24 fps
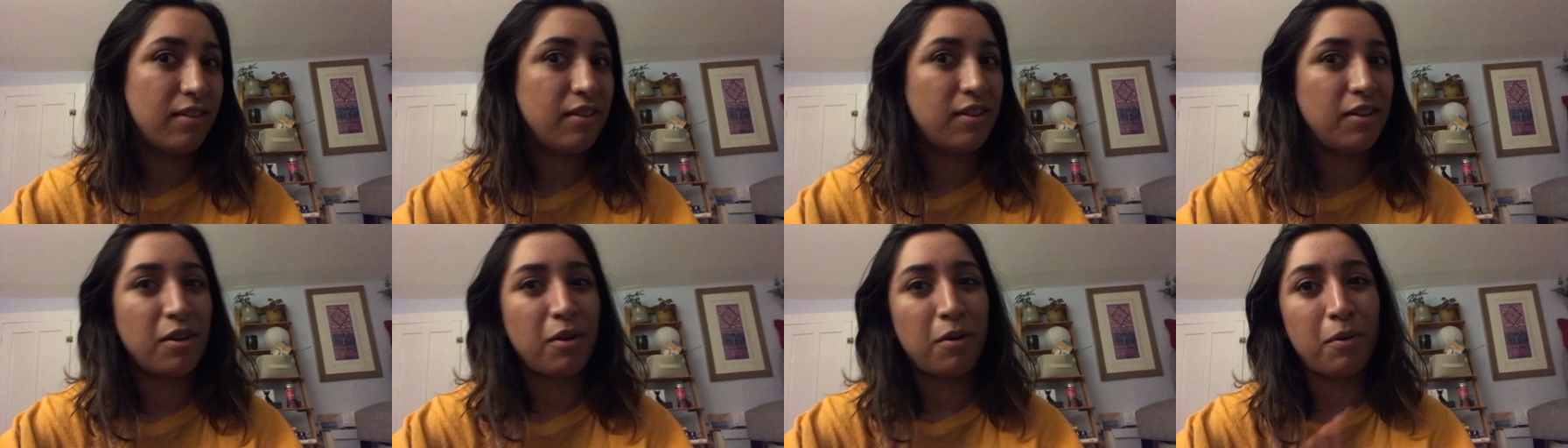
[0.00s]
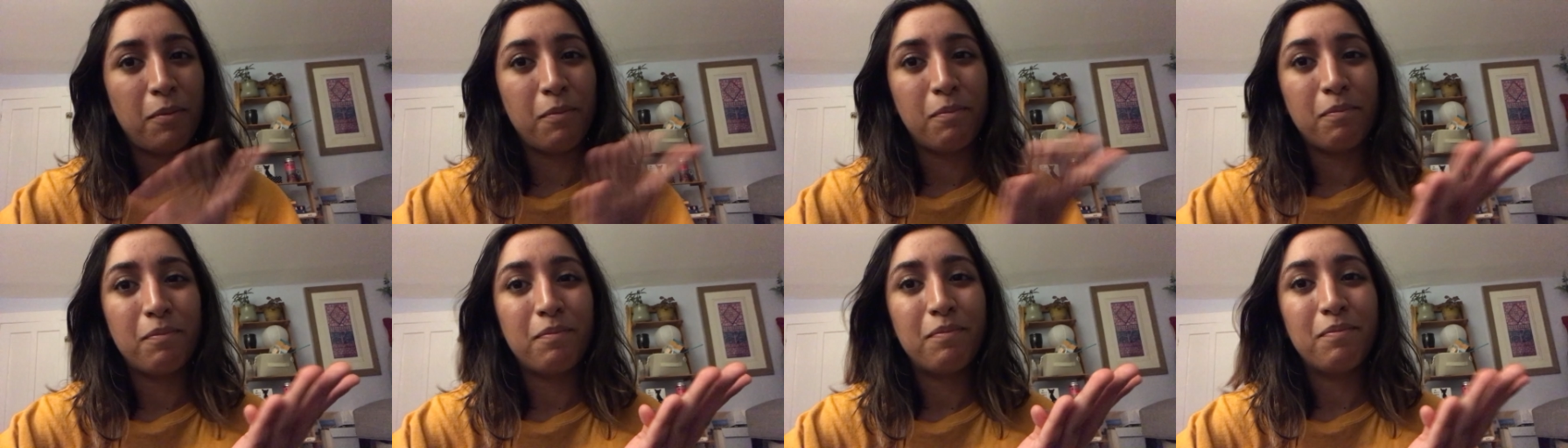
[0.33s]
So,
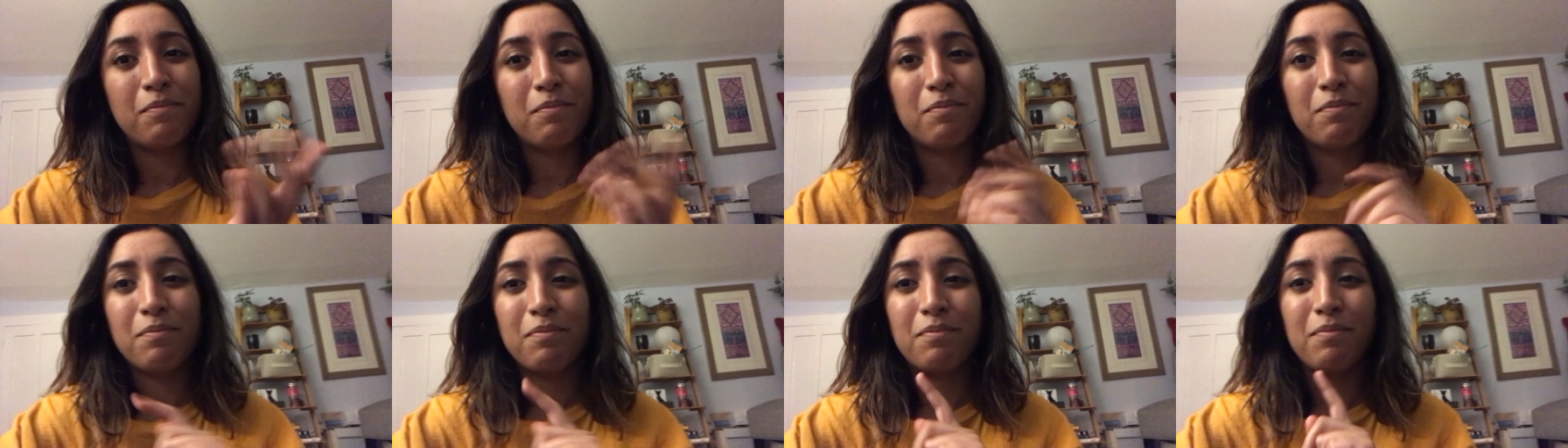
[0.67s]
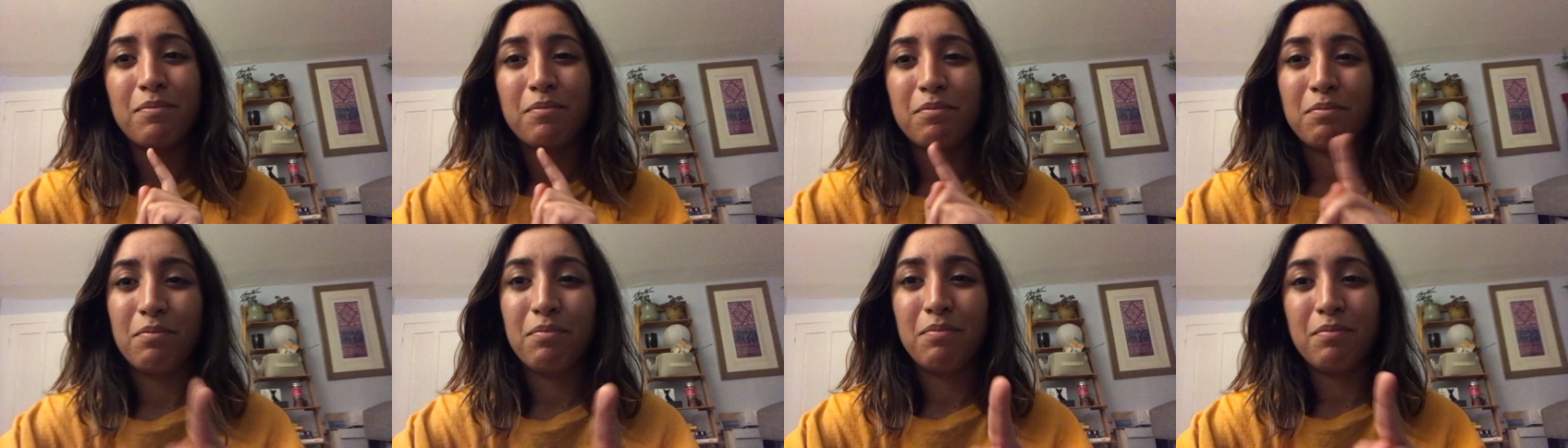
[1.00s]

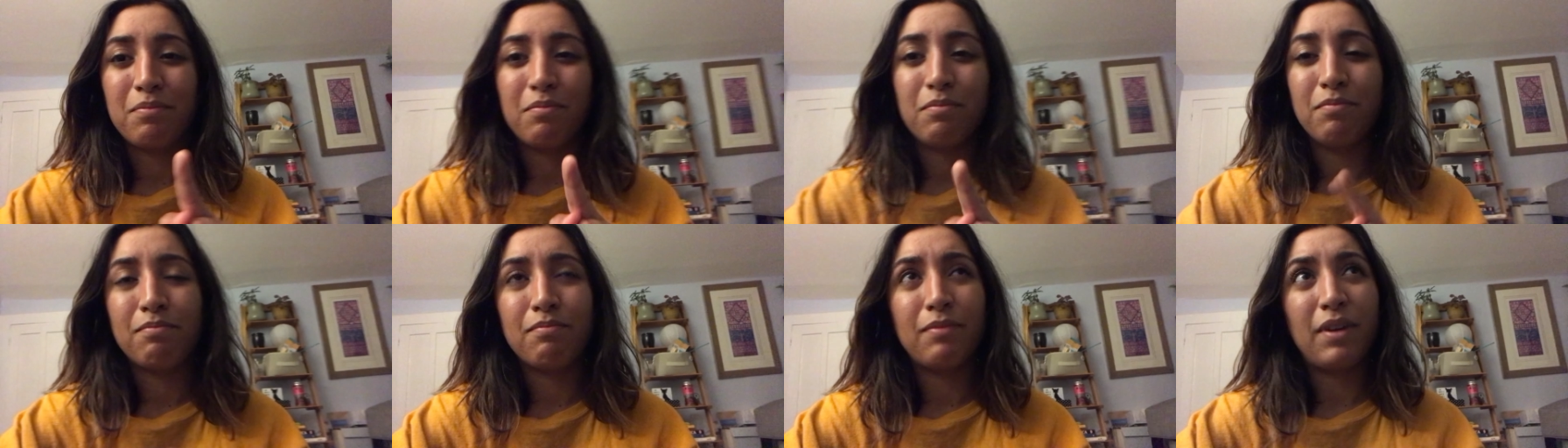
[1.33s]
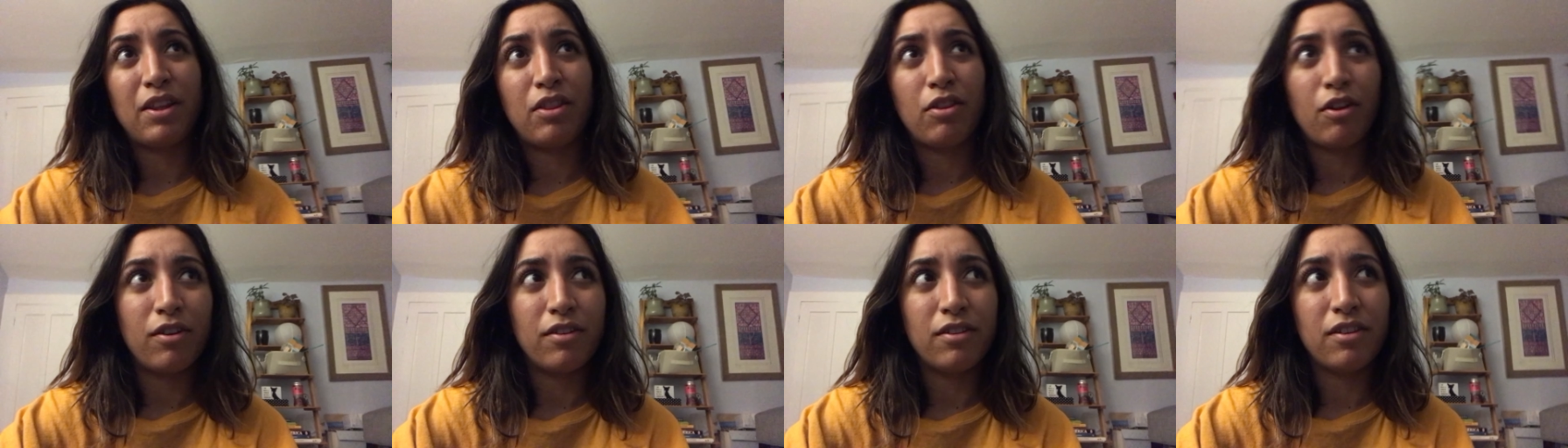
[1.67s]
my
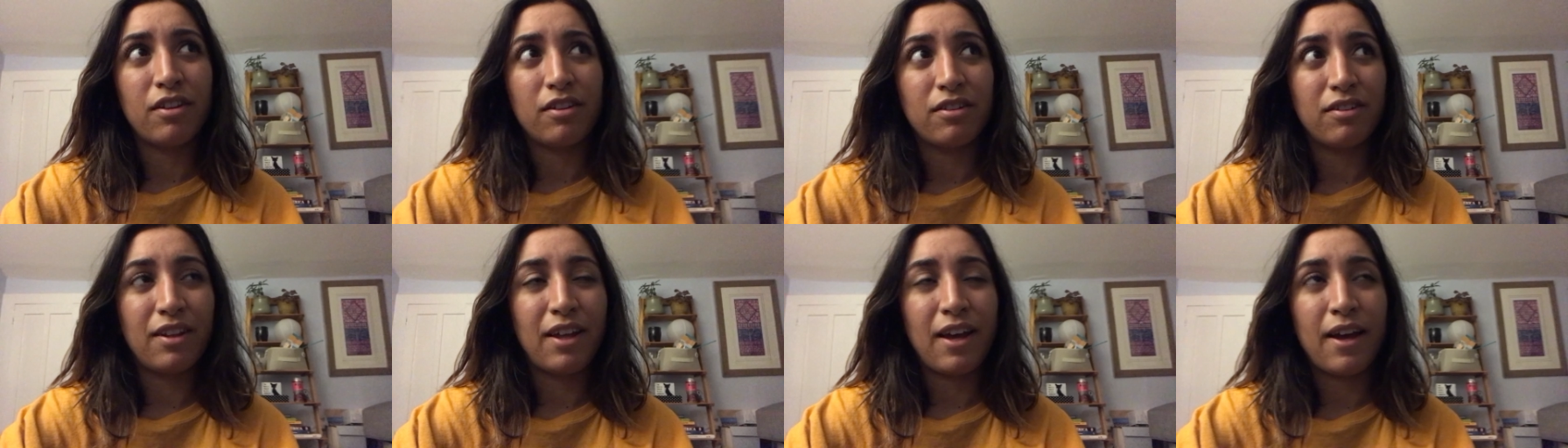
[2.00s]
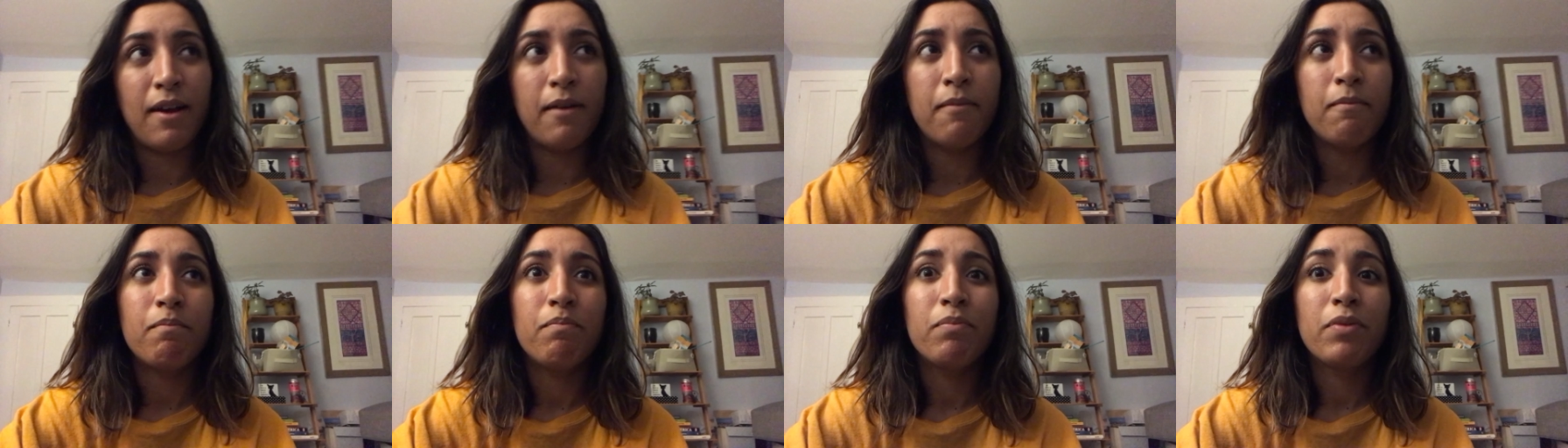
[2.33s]
thoughts on that.